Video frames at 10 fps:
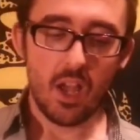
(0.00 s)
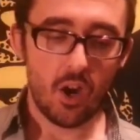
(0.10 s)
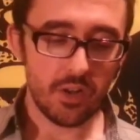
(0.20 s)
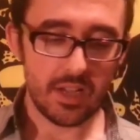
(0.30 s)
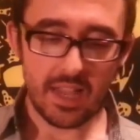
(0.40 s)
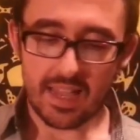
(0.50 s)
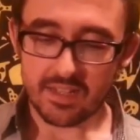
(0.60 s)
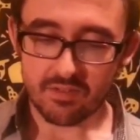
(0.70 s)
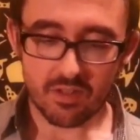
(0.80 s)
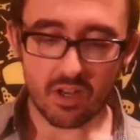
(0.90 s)
Okay,
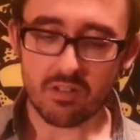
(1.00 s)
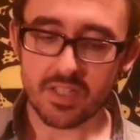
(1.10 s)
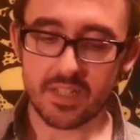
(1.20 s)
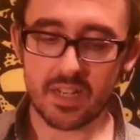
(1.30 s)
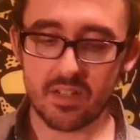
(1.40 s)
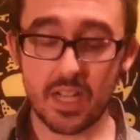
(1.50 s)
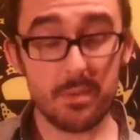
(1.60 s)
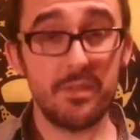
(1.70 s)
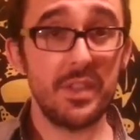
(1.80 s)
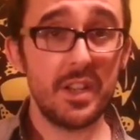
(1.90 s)
as regards to Dr.
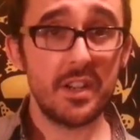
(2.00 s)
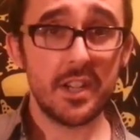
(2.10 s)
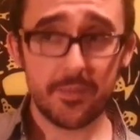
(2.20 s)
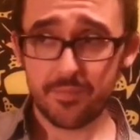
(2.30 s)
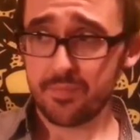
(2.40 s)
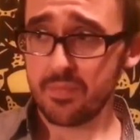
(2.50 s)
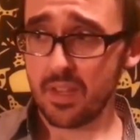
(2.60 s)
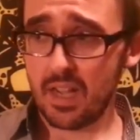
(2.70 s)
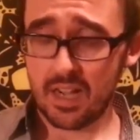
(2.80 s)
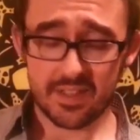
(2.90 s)
Edwin Vieira,
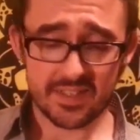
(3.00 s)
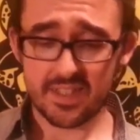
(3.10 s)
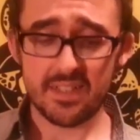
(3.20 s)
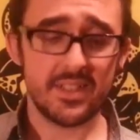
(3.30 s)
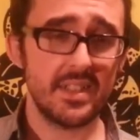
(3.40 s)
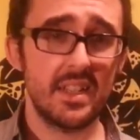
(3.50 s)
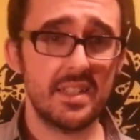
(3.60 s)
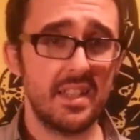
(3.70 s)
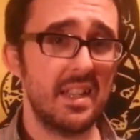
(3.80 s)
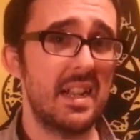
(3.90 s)
they say he's a
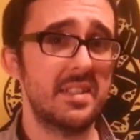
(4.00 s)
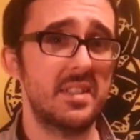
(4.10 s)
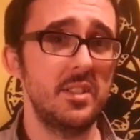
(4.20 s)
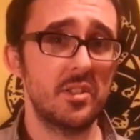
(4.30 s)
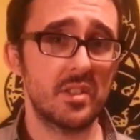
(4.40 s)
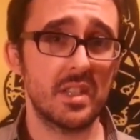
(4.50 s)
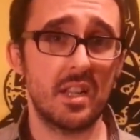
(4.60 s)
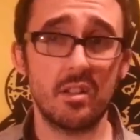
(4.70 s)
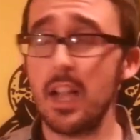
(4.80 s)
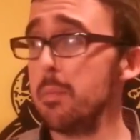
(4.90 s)
constitutional
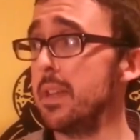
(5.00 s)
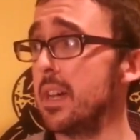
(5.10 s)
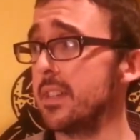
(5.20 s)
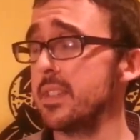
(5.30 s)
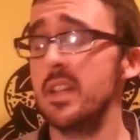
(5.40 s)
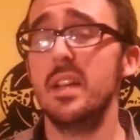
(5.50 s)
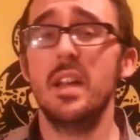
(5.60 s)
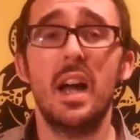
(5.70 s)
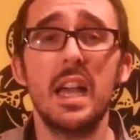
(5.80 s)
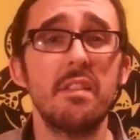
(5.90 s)
scholar. I'll be honest,
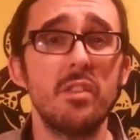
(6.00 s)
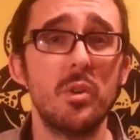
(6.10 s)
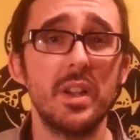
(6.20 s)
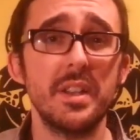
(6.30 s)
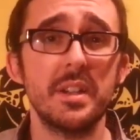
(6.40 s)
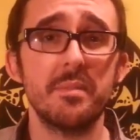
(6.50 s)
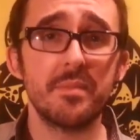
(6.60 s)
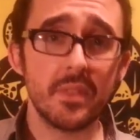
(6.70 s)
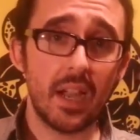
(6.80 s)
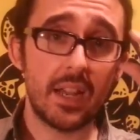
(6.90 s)
I have no idea.
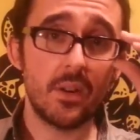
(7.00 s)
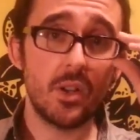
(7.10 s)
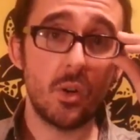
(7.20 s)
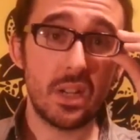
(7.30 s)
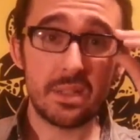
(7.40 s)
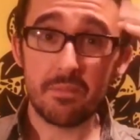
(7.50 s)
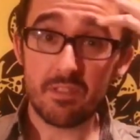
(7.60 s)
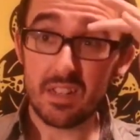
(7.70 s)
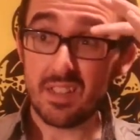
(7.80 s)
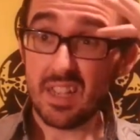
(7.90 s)
I don't know, and
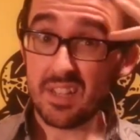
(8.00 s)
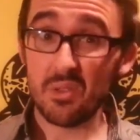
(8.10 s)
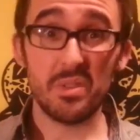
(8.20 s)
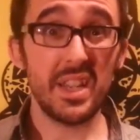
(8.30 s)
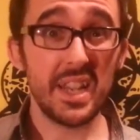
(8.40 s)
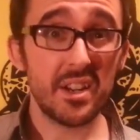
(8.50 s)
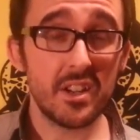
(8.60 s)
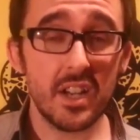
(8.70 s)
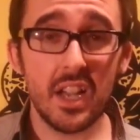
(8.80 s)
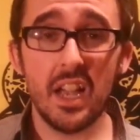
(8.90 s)
frankly, I don't
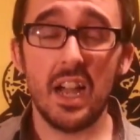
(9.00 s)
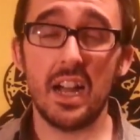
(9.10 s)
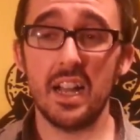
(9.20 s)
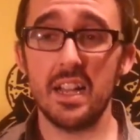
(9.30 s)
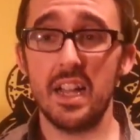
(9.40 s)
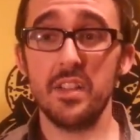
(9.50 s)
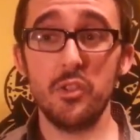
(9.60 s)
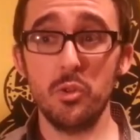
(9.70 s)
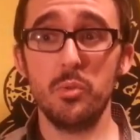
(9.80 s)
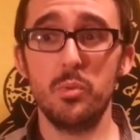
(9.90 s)
care. I
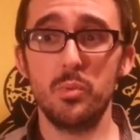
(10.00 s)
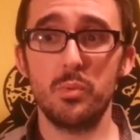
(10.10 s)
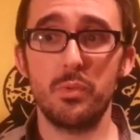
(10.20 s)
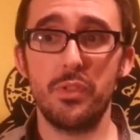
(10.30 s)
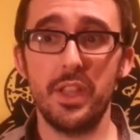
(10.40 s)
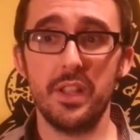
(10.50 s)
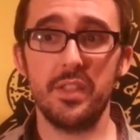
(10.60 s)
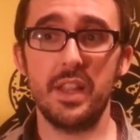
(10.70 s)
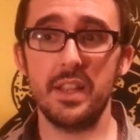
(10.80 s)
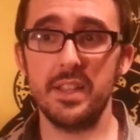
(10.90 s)
do think
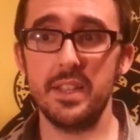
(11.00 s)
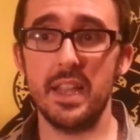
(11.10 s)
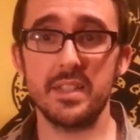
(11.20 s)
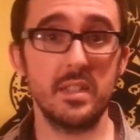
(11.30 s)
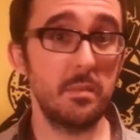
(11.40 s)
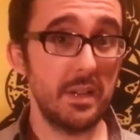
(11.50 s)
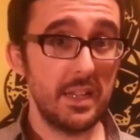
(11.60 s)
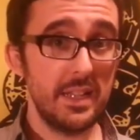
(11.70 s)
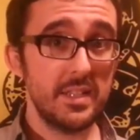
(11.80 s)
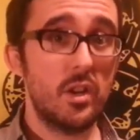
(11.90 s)
that he has liberty
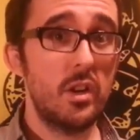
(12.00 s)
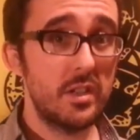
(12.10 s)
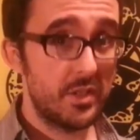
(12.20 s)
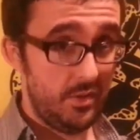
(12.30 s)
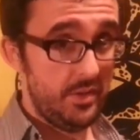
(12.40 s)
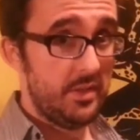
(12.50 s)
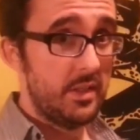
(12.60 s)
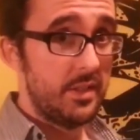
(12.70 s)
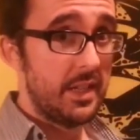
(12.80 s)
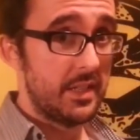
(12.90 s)
at his heart, so is
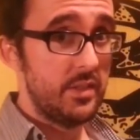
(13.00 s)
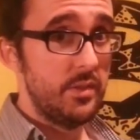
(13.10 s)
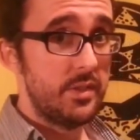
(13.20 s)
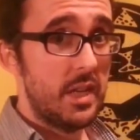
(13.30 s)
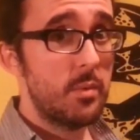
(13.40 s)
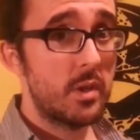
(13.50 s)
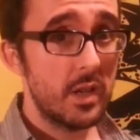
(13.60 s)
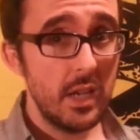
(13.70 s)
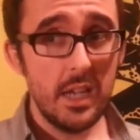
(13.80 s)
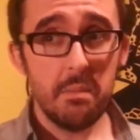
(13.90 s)
the Next News
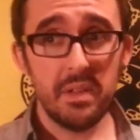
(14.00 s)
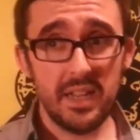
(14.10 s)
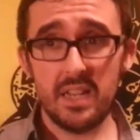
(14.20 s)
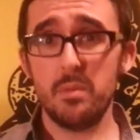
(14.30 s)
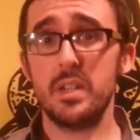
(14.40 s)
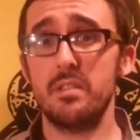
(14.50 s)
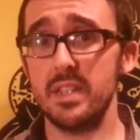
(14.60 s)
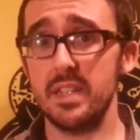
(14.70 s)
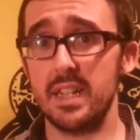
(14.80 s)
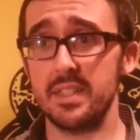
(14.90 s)
Network. But anyone
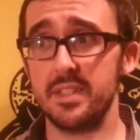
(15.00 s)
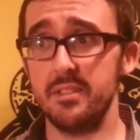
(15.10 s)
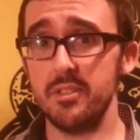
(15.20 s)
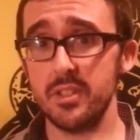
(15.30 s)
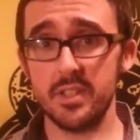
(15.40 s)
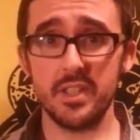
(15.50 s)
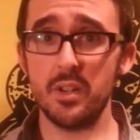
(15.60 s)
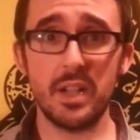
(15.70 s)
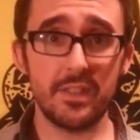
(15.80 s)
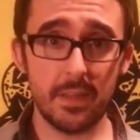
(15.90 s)
the Constitution. You
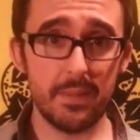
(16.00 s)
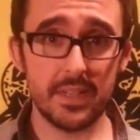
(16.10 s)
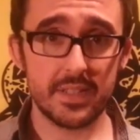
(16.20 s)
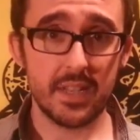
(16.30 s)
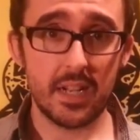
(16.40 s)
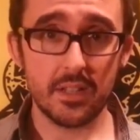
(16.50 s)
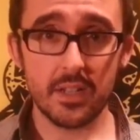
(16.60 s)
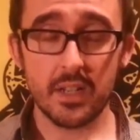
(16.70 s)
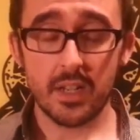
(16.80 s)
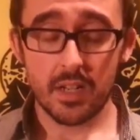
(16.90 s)
don't have to be a
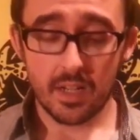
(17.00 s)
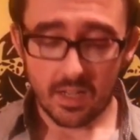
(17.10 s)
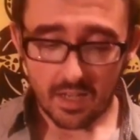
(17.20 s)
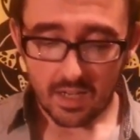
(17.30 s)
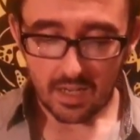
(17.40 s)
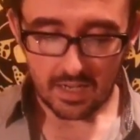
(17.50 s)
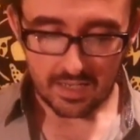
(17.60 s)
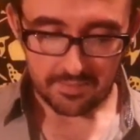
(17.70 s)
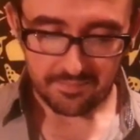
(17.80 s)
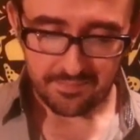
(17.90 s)
scholar.
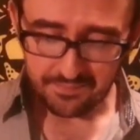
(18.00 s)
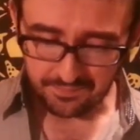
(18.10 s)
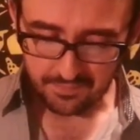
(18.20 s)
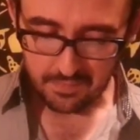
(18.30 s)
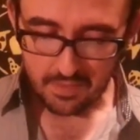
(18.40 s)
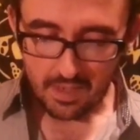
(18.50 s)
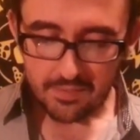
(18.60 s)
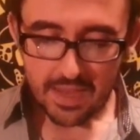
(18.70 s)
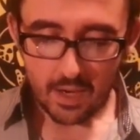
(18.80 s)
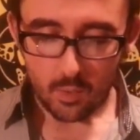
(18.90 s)

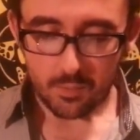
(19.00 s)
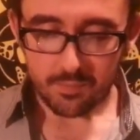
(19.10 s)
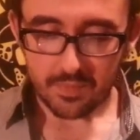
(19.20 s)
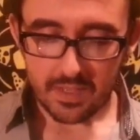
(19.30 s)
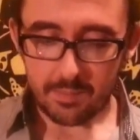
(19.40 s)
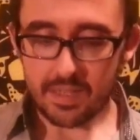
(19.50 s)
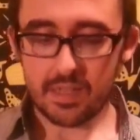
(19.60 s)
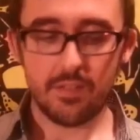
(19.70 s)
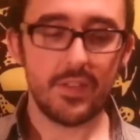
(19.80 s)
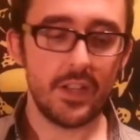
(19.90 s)
Now, in the
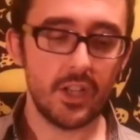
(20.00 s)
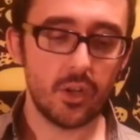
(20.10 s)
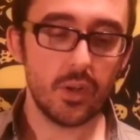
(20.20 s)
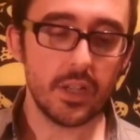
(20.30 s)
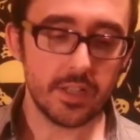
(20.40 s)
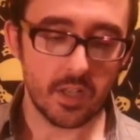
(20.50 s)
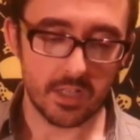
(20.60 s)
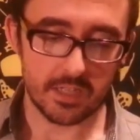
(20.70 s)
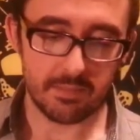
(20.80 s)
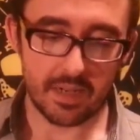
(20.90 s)
beginning of the video, he
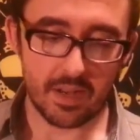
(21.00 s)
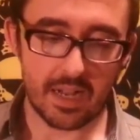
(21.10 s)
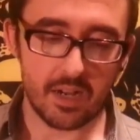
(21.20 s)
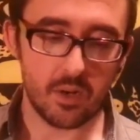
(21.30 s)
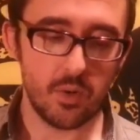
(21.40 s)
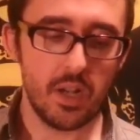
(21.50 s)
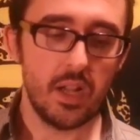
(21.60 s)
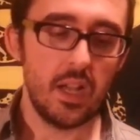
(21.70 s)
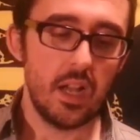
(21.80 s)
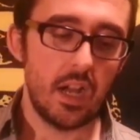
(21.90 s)
talks about how
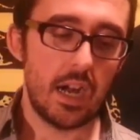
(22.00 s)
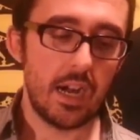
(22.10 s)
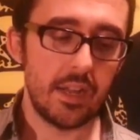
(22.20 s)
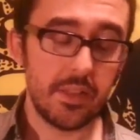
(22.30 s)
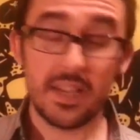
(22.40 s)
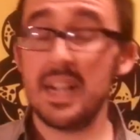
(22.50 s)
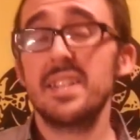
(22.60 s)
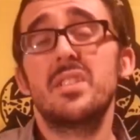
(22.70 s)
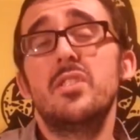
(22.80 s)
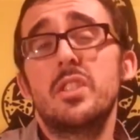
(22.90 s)
the
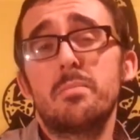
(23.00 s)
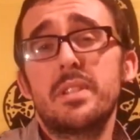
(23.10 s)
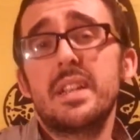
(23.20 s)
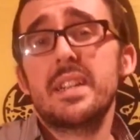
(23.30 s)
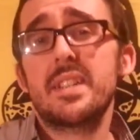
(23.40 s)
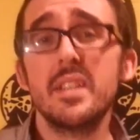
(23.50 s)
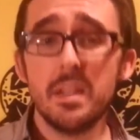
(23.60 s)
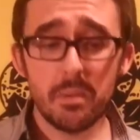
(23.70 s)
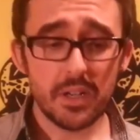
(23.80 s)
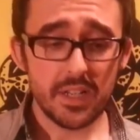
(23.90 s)
Constitution protects
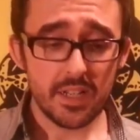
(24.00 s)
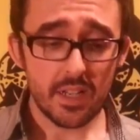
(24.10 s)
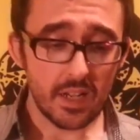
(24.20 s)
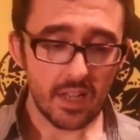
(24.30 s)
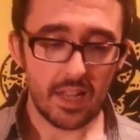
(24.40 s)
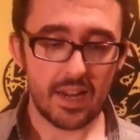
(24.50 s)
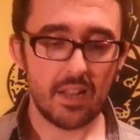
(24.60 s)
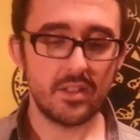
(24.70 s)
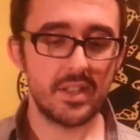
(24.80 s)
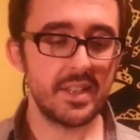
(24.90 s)
liberty and
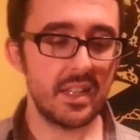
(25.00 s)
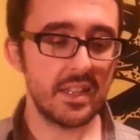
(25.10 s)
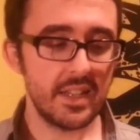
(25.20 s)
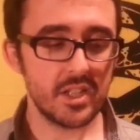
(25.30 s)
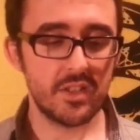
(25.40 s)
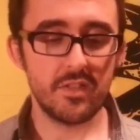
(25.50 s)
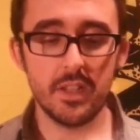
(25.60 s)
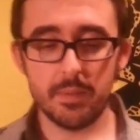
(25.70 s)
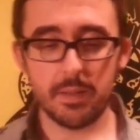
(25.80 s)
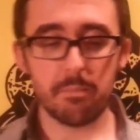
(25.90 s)
how there's a delegation of
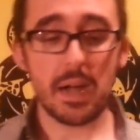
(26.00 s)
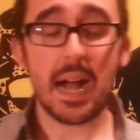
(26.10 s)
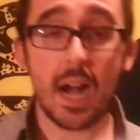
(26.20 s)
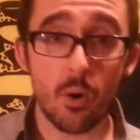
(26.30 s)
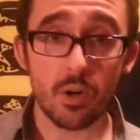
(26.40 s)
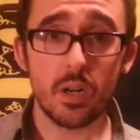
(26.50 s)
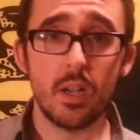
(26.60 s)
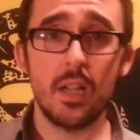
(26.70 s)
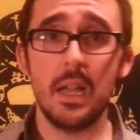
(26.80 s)
limited power.